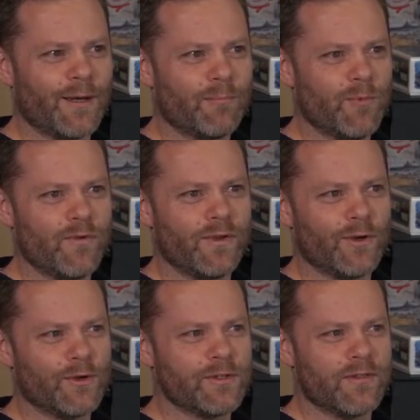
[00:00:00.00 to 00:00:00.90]
moving
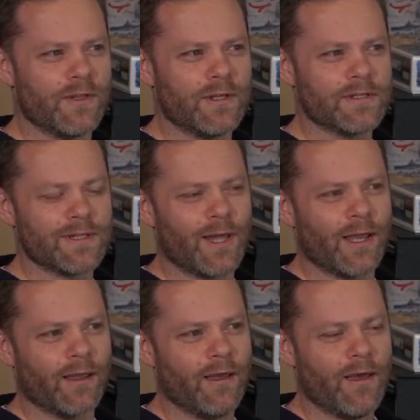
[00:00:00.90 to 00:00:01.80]
on to things
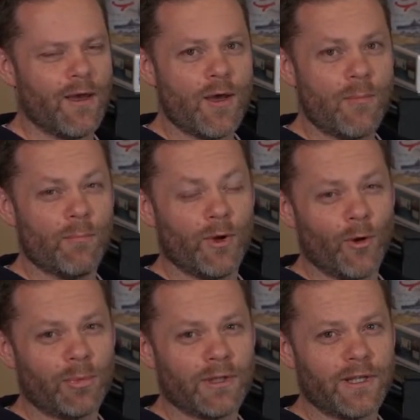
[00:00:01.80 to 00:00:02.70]
like
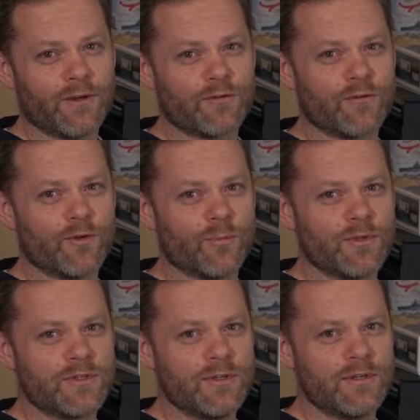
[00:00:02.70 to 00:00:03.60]
Monopoly and Trivial
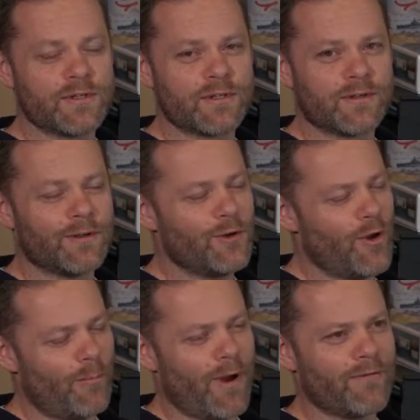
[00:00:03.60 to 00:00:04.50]
Pursuit.
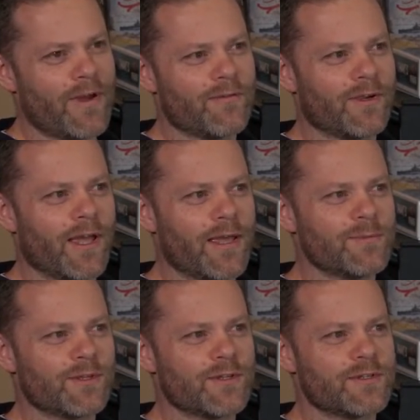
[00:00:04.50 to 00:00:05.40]
Not my favourite
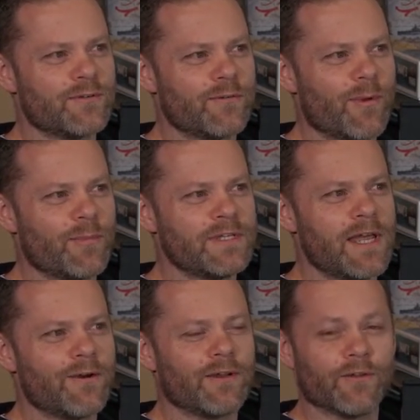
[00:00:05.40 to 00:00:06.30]
games, and I still remember
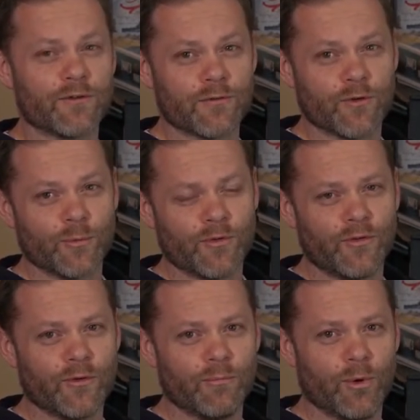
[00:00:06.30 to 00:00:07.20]
tearing the Trivial
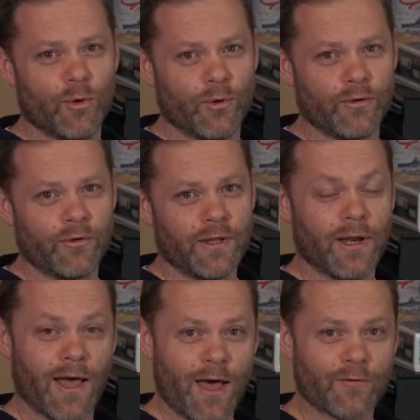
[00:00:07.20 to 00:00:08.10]
Pursuit board in
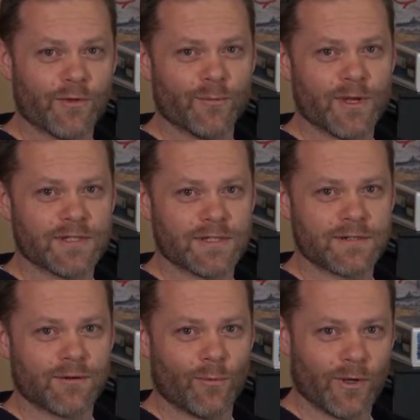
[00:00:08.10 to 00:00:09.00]
half with my
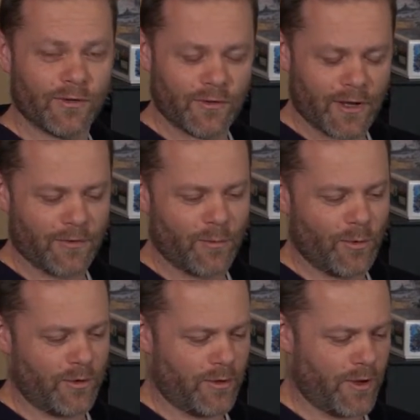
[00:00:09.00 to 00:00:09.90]
sister at one side of the
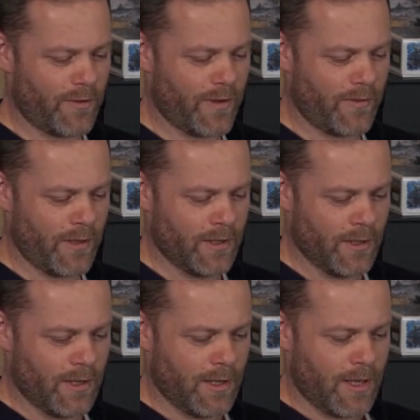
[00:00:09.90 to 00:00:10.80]
board and I on the other.
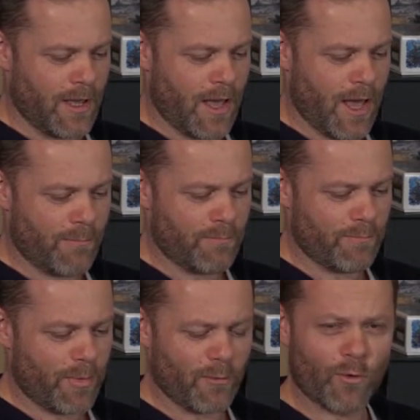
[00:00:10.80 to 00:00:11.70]

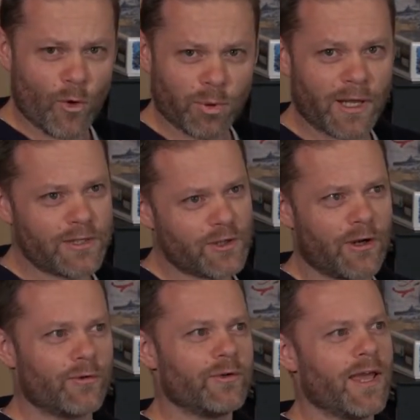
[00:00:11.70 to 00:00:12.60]
But we've all played childhood